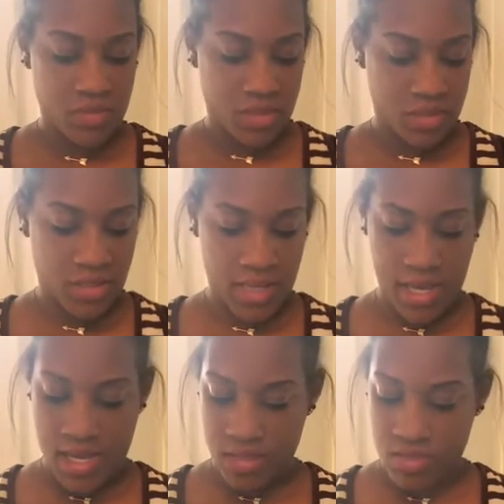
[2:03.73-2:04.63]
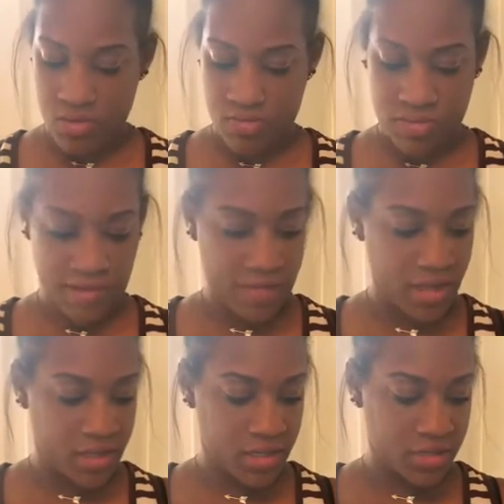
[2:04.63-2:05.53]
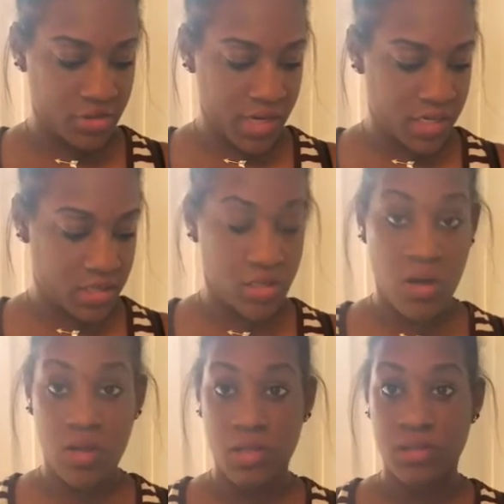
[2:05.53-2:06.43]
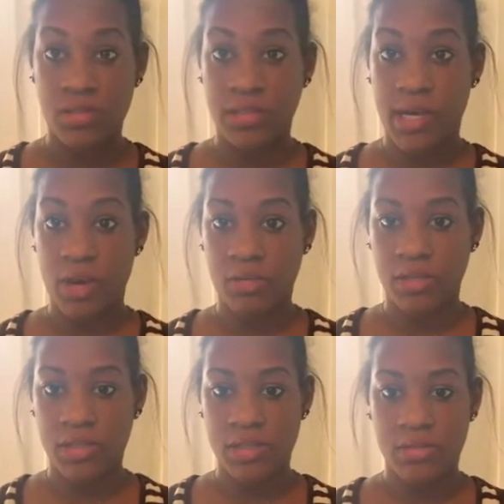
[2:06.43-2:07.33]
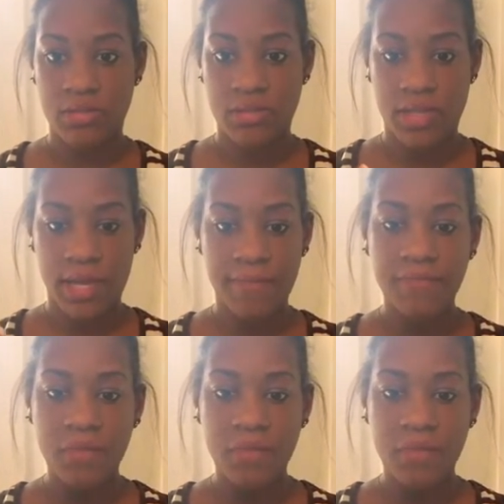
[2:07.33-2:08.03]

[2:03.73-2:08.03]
Yeah, so I'm definitely going to try to install it and see how it looks today.